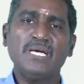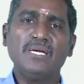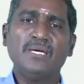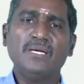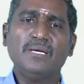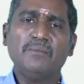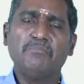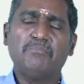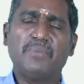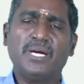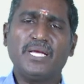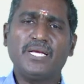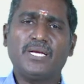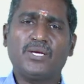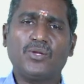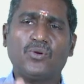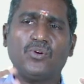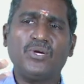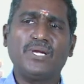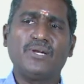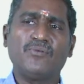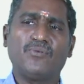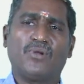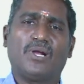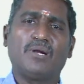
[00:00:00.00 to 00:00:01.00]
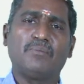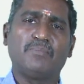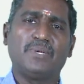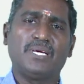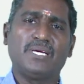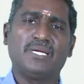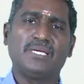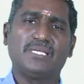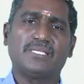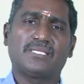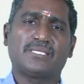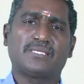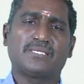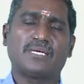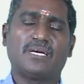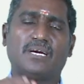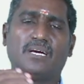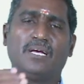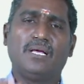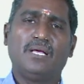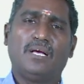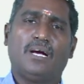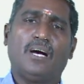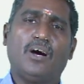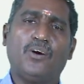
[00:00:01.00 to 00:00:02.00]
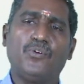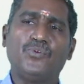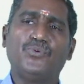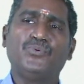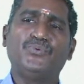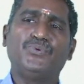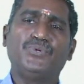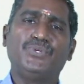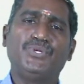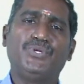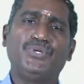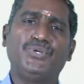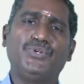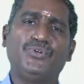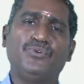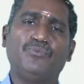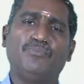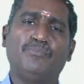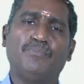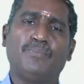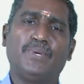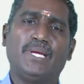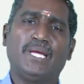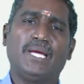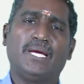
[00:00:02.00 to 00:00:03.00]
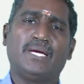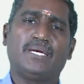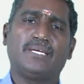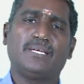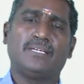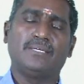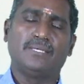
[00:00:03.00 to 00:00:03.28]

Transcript: Micro environment is how do you make